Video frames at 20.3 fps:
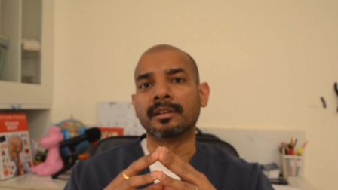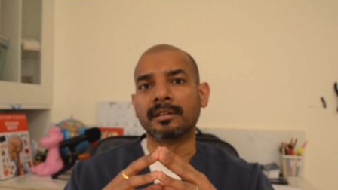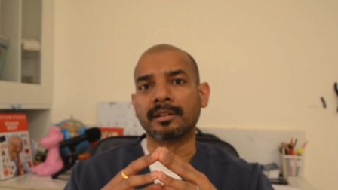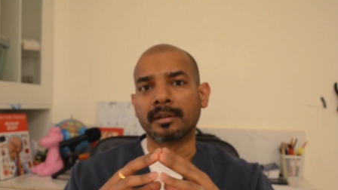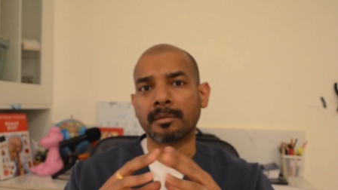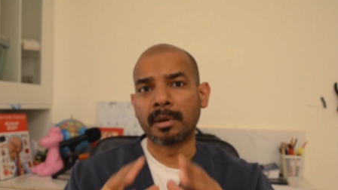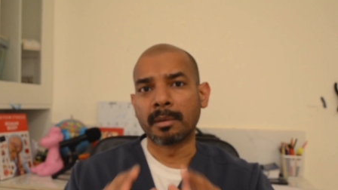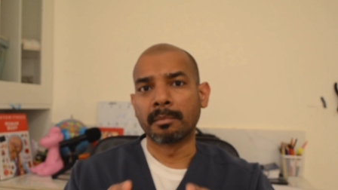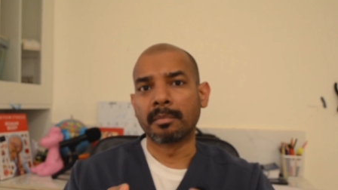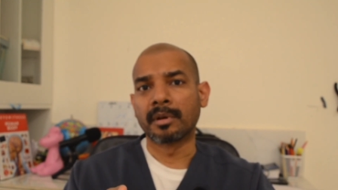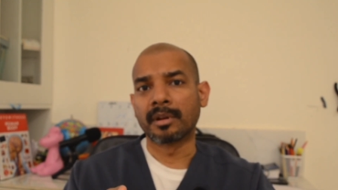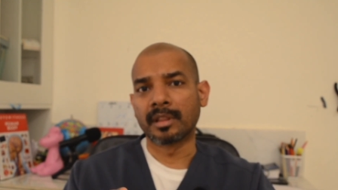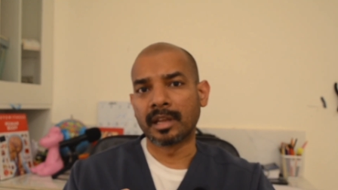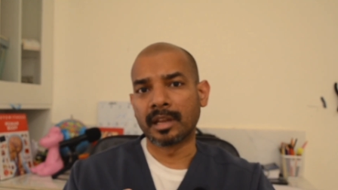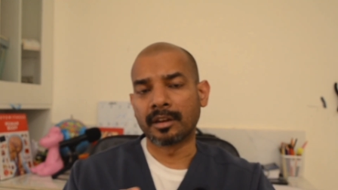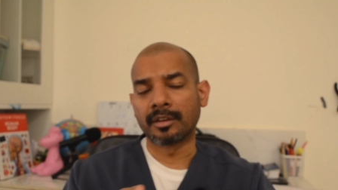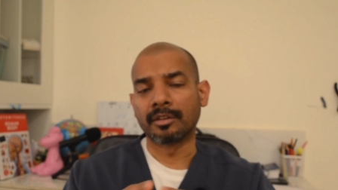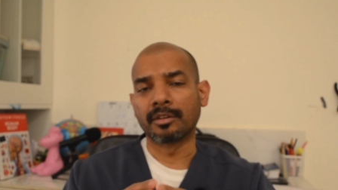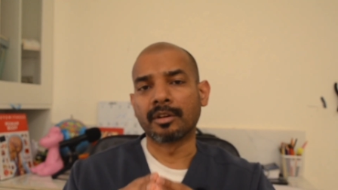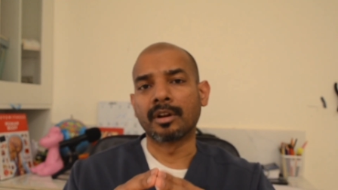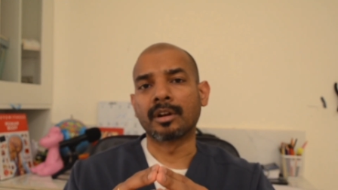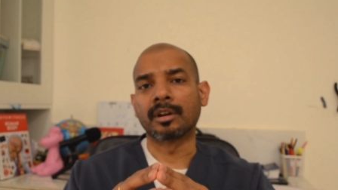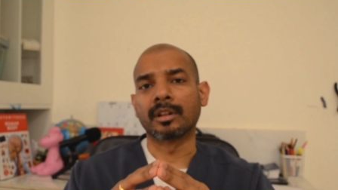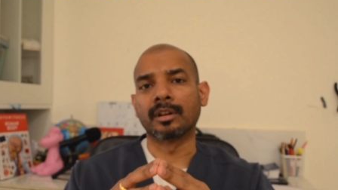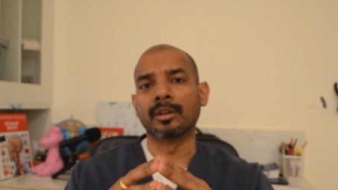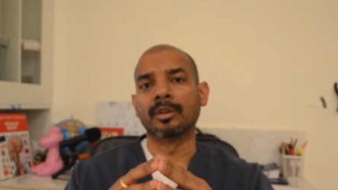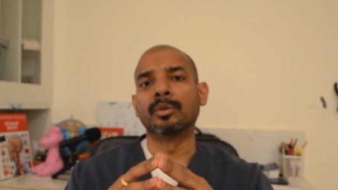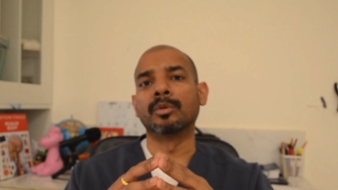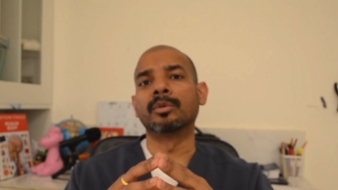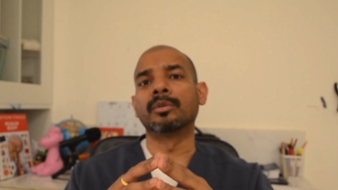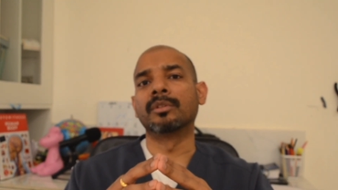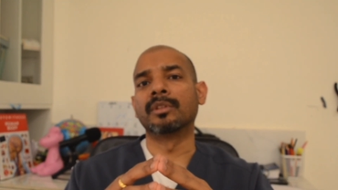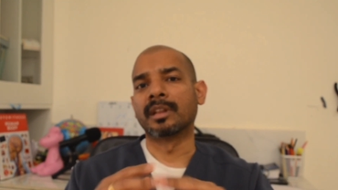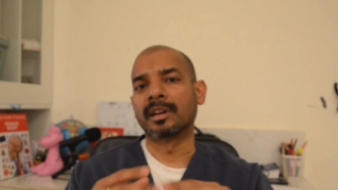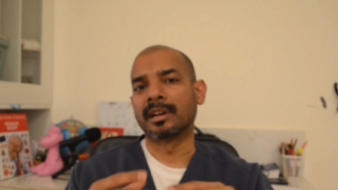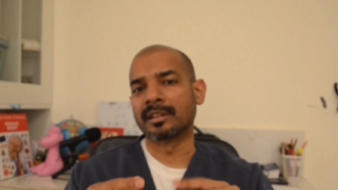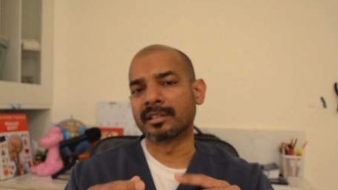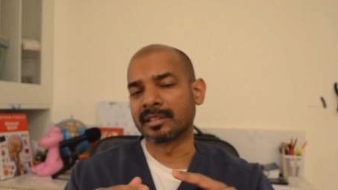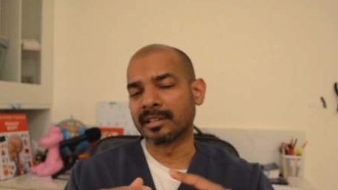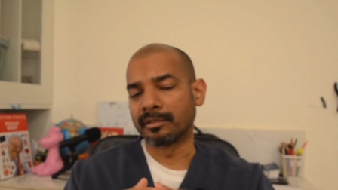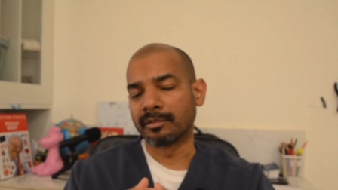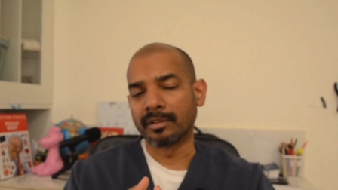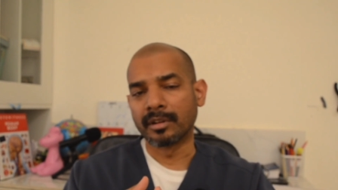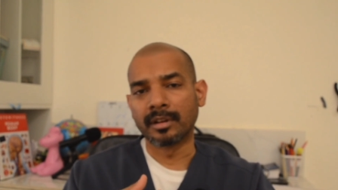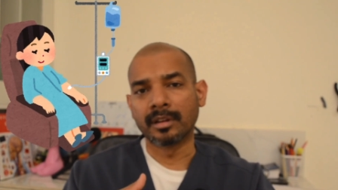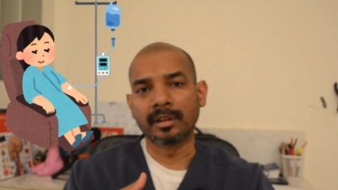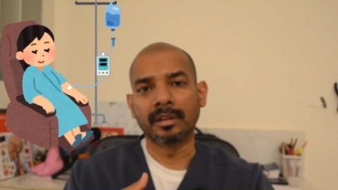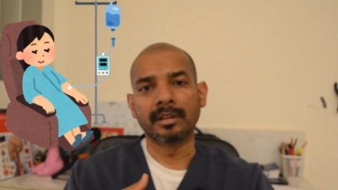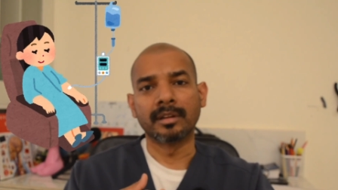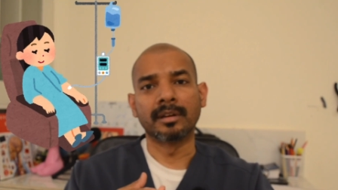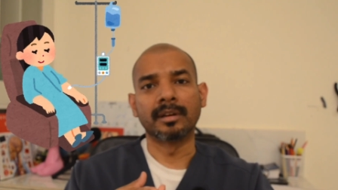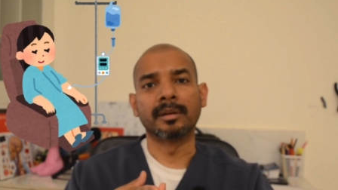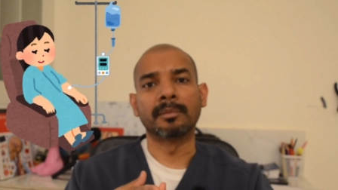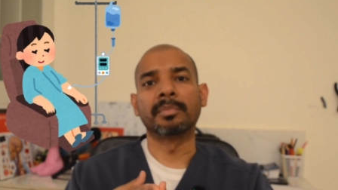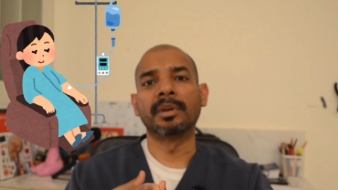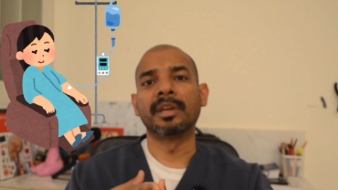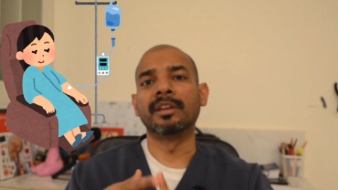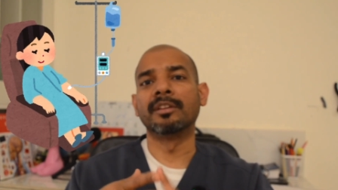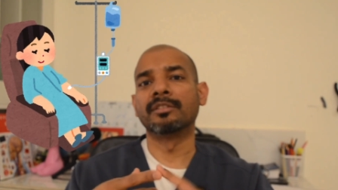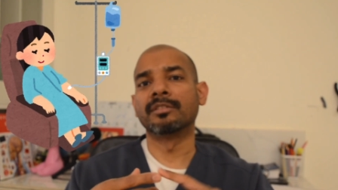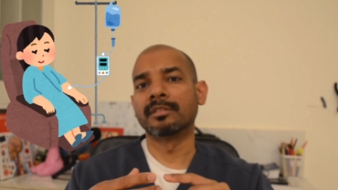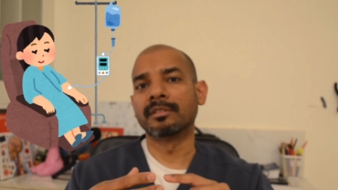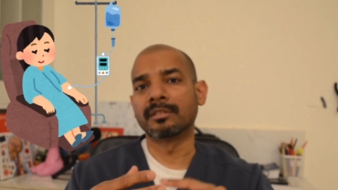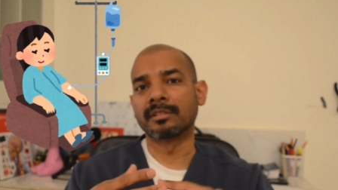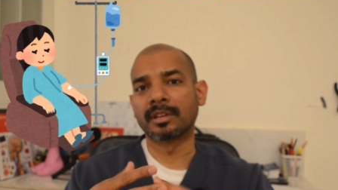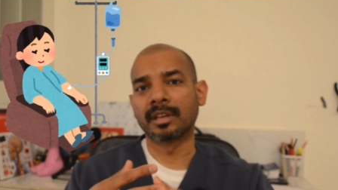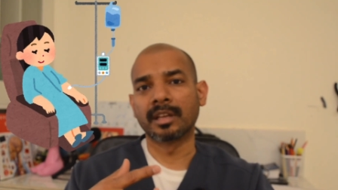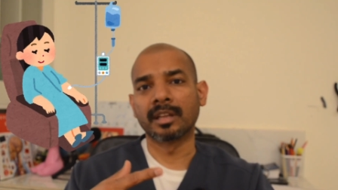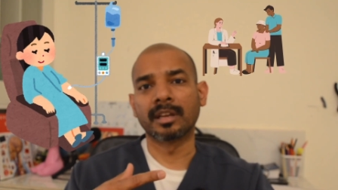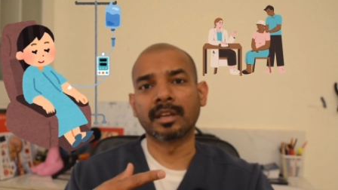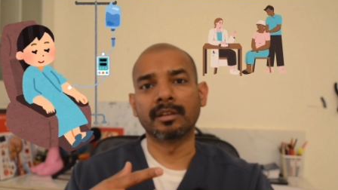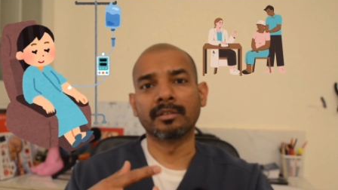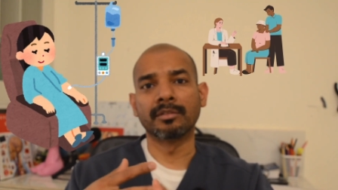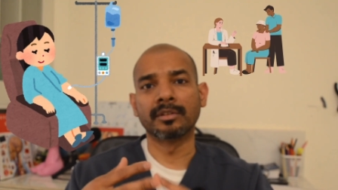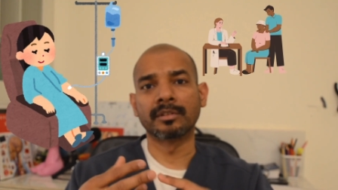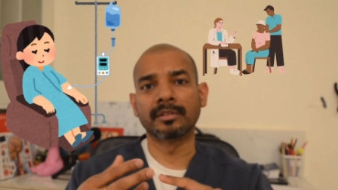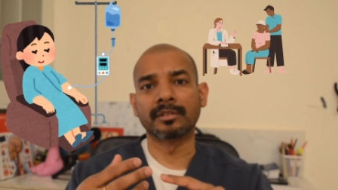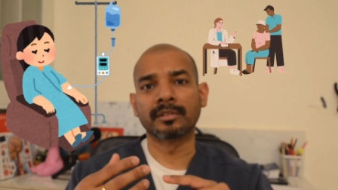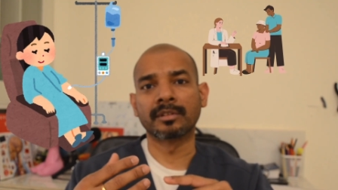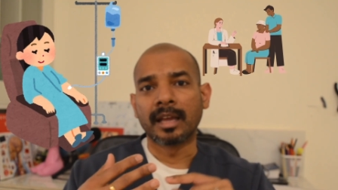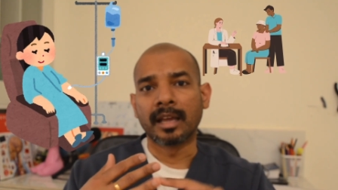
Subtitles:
remember that you're not alone. There are several patients, caregivers,